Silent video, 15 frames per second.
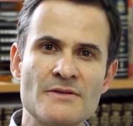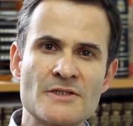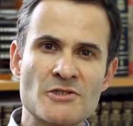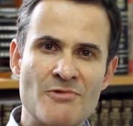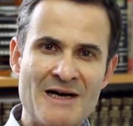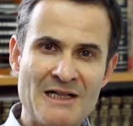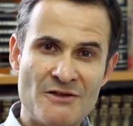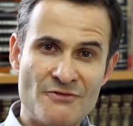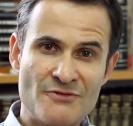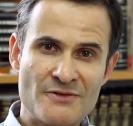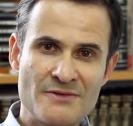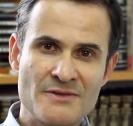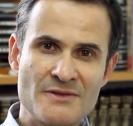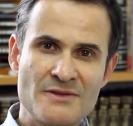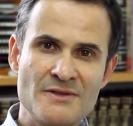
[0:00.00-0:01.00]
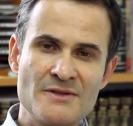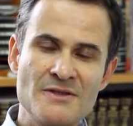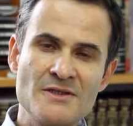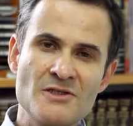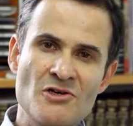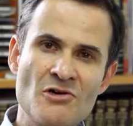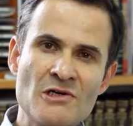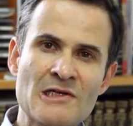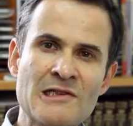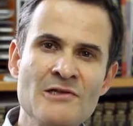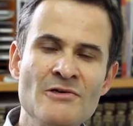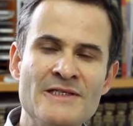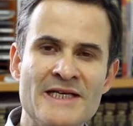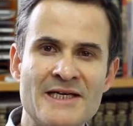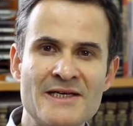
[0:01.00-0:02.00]
12.
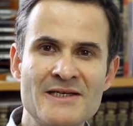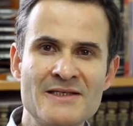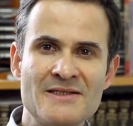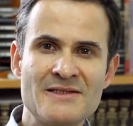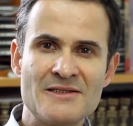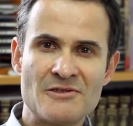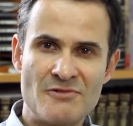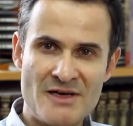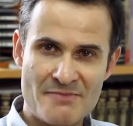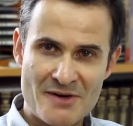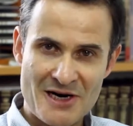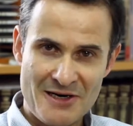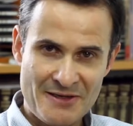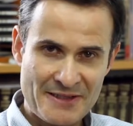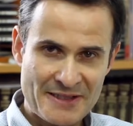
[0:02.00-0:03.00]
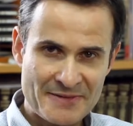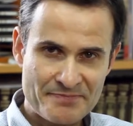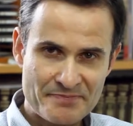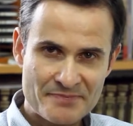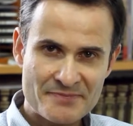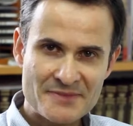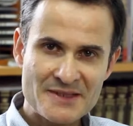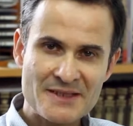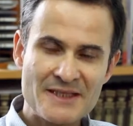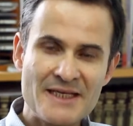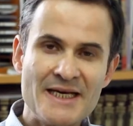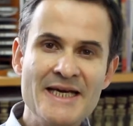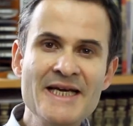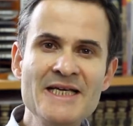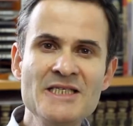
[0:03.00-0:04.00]
Concluding remark.
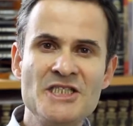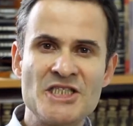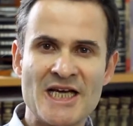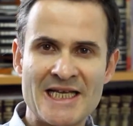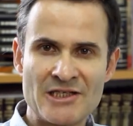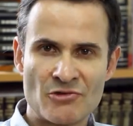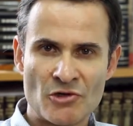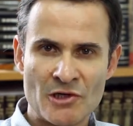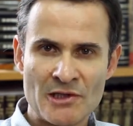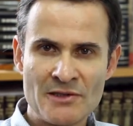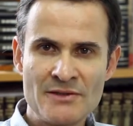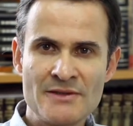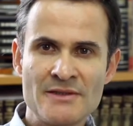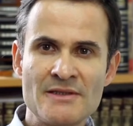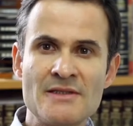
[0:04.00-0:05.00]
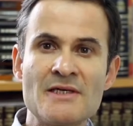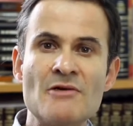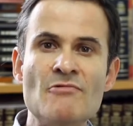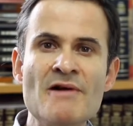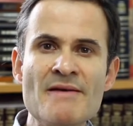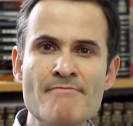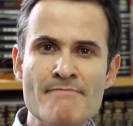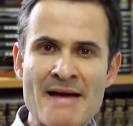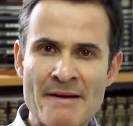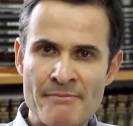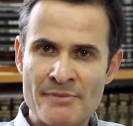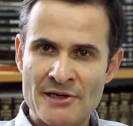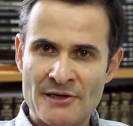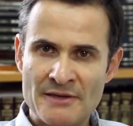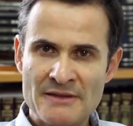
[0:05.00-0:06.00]
In general,
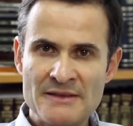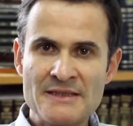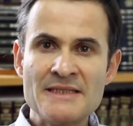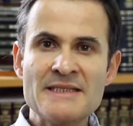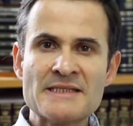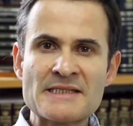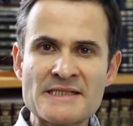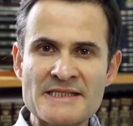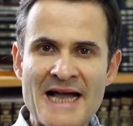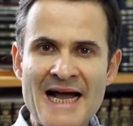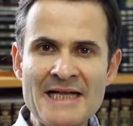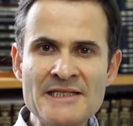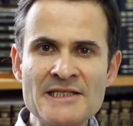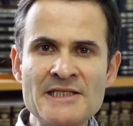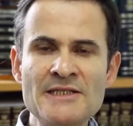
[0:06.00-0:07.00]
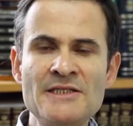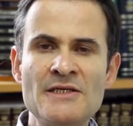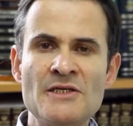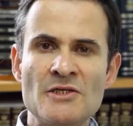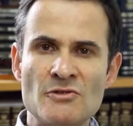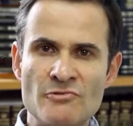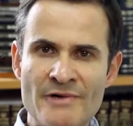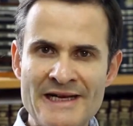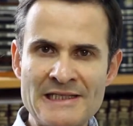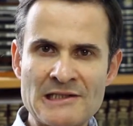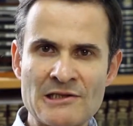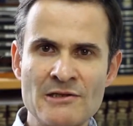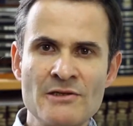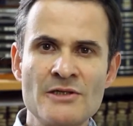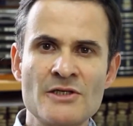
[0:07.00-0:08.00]
remember, standard
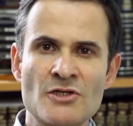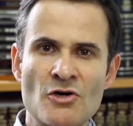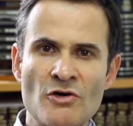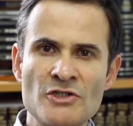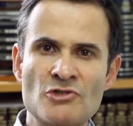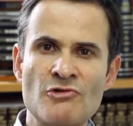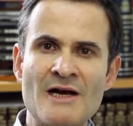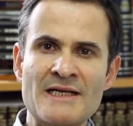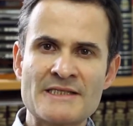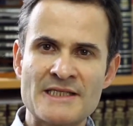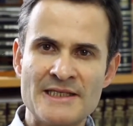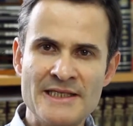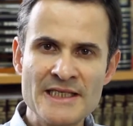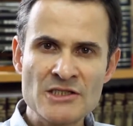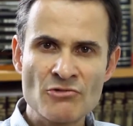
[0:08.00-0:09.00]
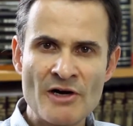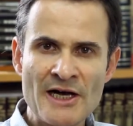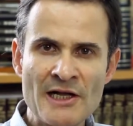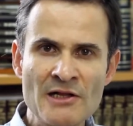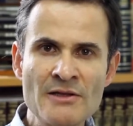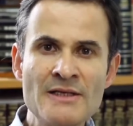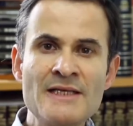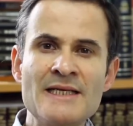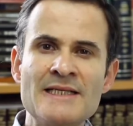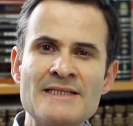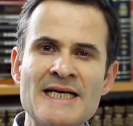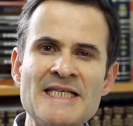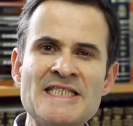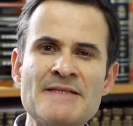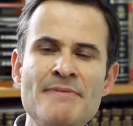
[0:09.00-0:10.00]
rental contracts in Israel
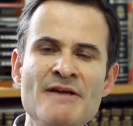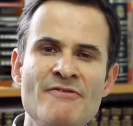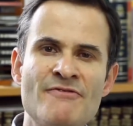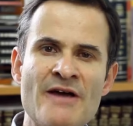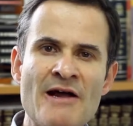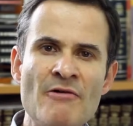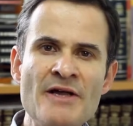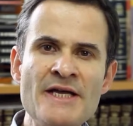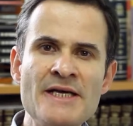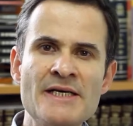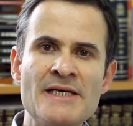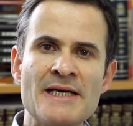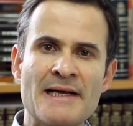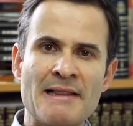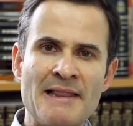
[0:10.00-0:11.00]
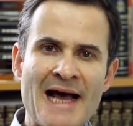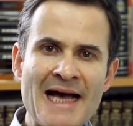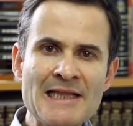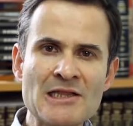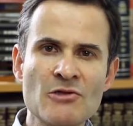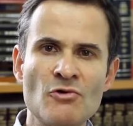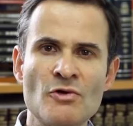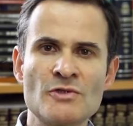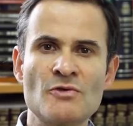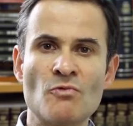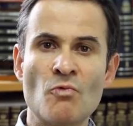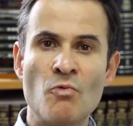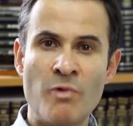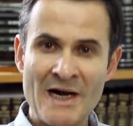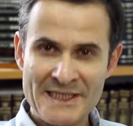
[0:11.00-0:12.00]
tend to be very
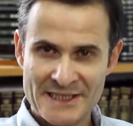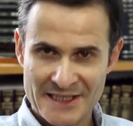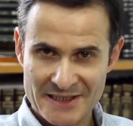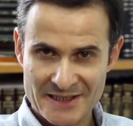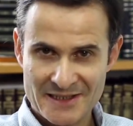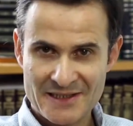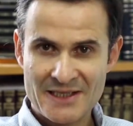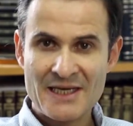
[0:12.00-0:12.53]
landlord-weighted,